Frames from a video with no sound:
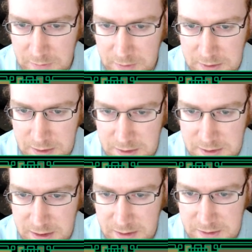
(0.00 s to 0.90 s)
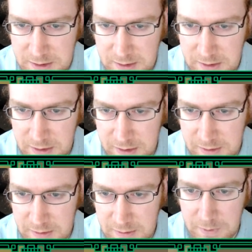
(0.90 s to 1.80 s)
If he Atari's that, Atari
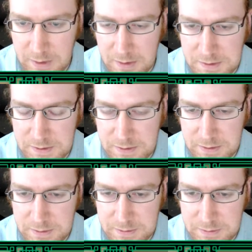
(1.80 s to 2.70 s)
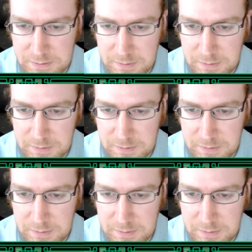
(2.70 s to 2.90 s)
that. Okay, let's do this.